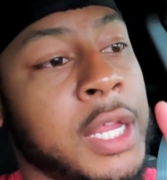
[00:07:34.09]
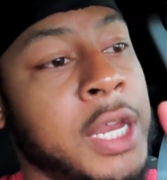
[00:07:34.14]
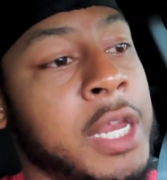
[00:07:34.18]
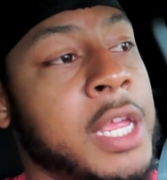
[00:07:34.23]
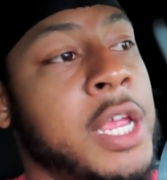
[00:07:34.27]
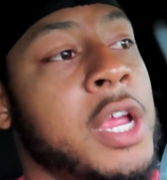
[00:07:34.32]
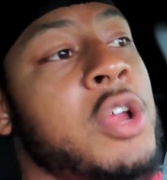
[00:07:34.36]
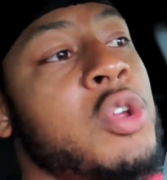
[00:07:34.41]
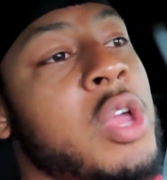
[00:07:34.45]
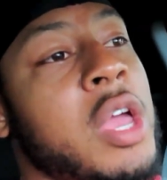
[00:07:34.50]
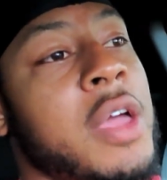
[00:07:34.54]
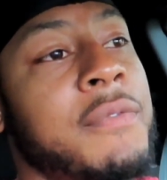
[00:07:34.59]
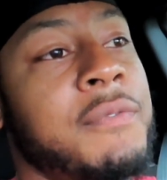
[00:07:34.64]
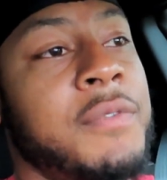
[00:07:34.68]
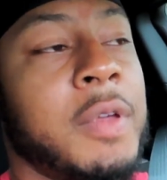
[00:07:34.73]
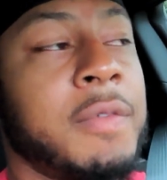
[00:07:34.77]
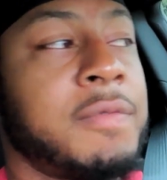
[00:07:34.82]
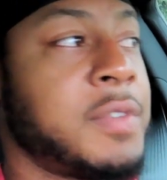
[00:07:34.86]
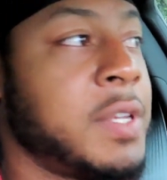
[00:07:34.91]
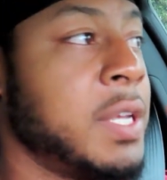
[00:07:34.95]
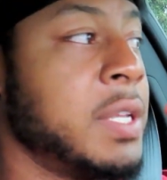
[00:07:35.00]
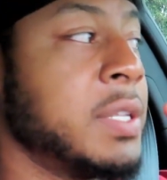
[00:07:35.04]
And here you have
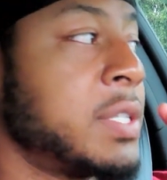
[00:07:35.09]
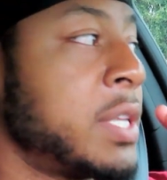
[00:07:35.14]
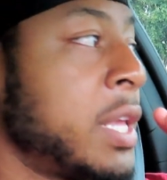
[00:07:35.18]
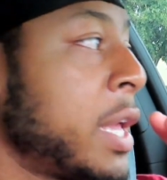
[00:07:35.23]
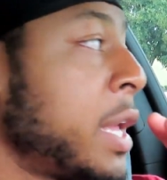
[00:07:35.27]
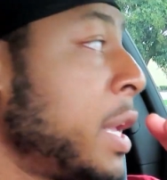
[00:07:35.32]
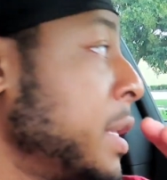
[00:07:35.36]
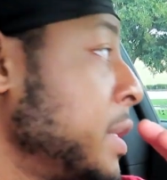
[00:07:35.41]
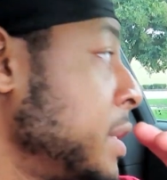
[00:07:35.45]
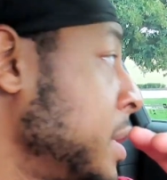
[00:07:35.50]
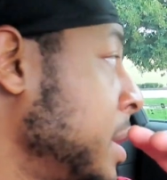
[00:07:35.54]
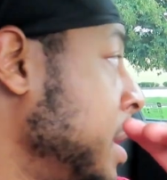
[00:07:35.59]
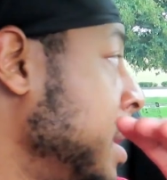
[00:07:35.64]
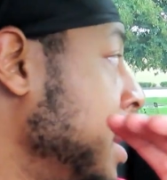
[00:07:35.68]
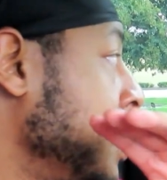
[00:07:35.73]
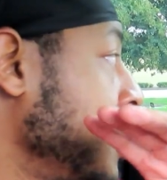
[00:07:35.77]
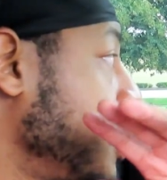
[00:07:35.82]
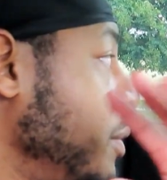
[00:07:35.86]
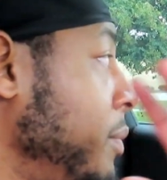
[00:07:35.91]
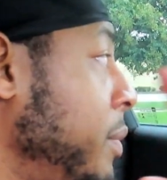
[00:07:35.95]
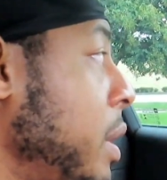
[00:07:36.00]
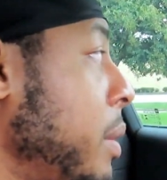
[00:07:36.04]
15 seconds
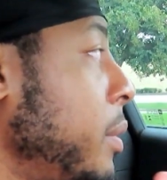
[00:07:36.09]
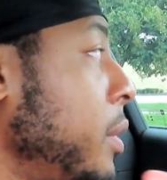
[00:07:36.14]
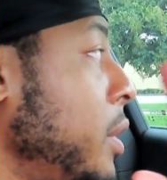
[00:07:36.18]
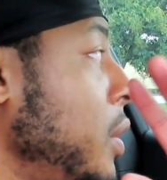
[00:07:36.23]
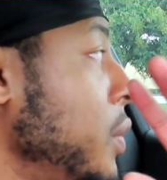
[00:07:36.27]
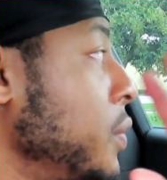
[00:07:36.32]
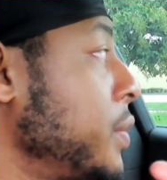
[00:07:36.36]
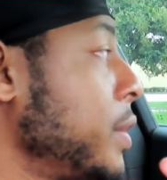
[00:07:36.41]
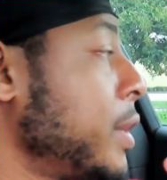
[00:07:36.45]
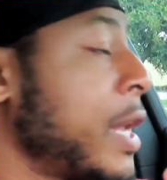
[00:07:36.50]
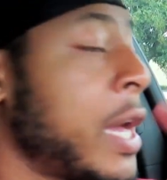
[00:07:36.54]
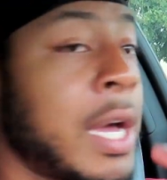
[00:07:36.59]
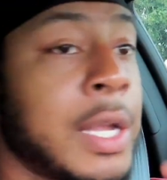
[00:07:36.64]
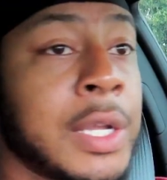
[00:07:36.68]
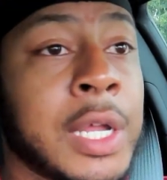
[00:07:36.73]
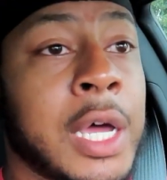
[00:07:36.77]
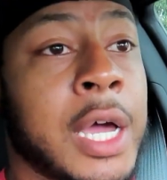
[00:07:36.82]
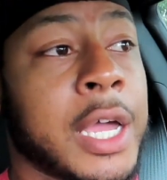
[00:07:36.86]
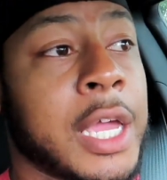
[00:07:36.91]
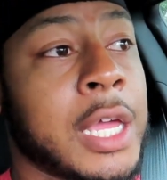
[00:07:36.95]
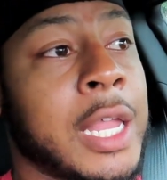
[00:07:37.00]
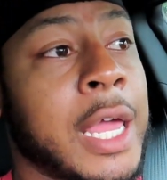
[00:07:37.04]
to be able to use the line
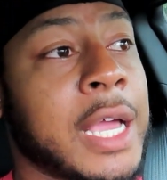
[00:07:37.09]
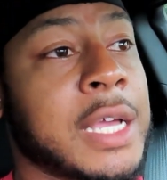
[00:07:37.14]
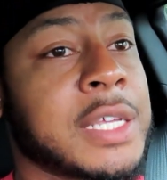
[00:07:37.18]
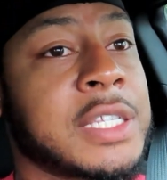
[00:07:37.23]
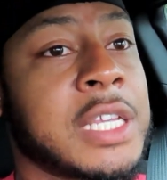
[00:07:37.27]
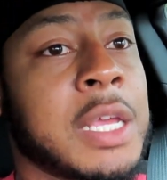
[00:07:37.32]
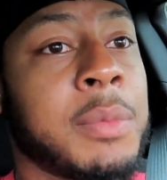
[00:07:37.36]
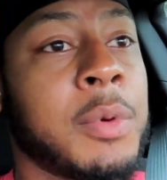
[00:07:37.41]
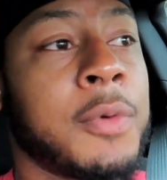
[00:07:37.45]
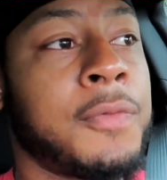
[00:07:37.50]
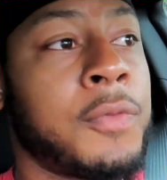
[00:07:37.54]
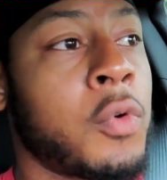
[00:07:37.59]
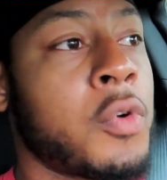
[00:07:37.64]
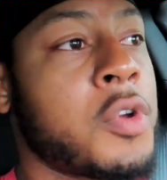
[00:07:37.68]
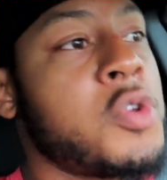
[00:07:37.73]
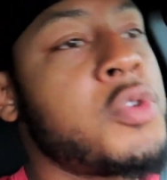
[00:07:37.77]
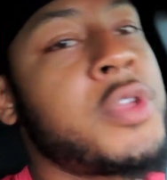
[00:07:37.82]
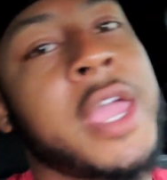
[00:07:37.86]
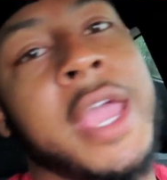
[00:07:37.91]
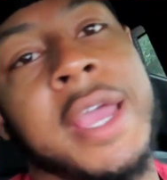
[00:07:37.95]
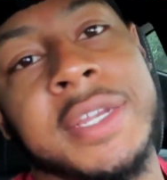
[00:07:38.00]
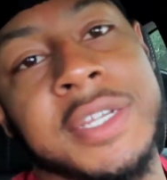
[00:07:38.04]
lock. And like I said before,
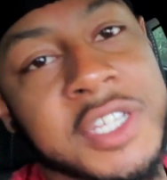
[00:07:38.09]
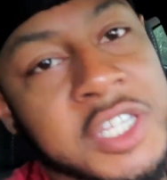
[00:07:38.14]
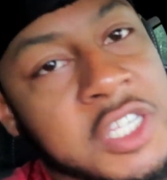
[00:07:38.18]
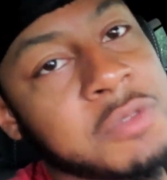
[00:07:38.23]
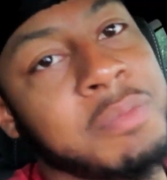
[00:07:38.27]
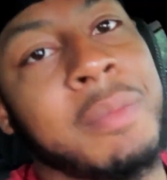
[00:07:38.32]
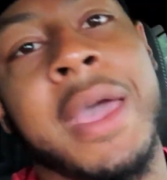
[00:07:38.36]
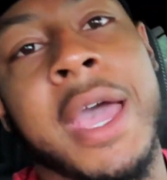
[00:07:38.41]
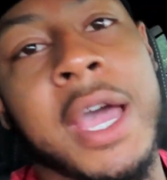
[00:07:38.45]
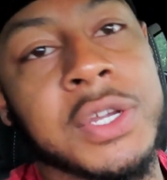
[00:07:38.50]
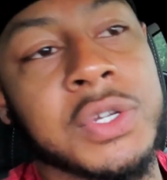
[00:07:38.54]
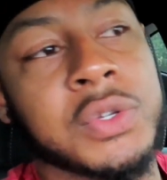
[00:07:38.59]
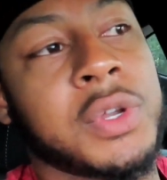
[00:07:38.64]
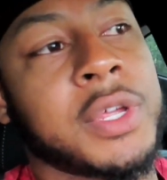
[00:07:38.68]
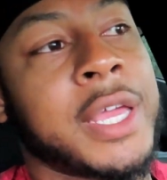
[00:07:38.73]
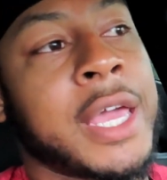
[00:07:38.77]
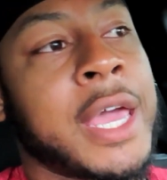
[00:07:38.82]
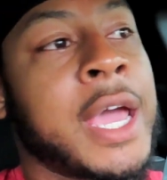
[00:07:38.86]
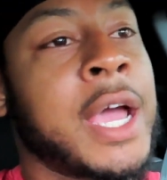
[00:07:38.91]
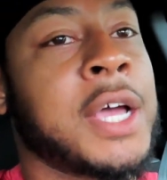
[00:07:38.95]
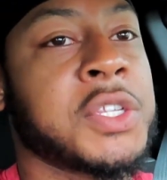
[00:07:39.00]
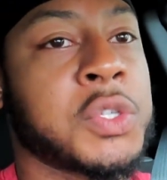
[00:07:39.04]
you can't just smash on the
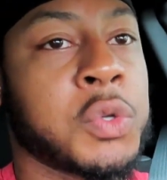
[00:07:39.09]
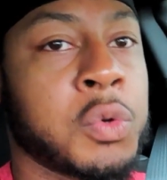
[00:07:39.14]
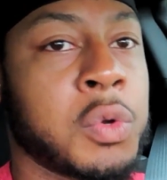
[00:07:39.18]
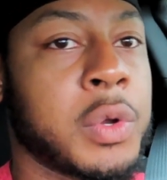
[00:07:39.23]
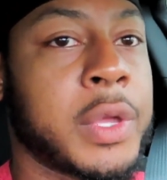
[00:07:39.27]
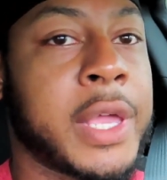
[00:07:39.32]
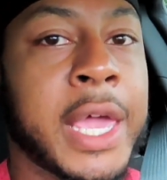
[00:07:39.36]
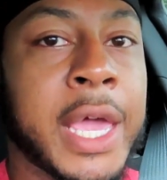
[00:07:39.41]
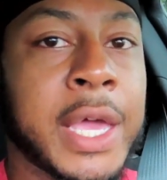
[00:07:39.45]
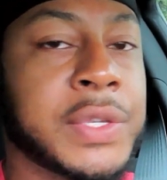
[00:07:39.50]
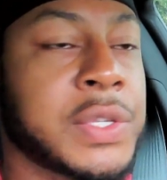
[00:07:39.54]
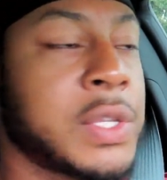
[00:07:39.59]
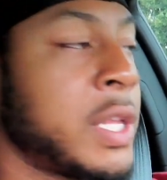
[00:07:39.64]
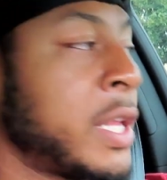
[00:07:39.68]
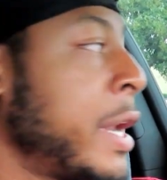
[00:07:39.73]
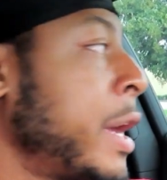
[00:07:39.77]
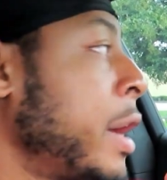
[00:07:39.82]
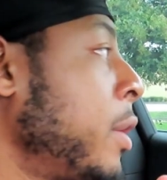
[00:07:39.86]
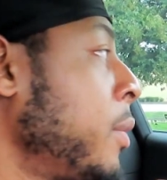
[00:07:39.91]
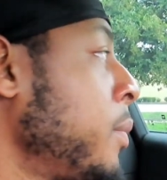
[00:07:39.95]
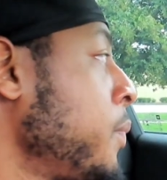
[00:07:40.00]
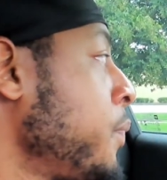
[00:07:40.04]
gas or it'll cancel it
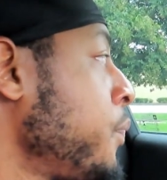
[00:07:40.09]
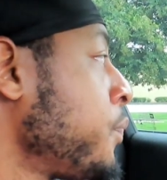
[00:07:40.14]
out.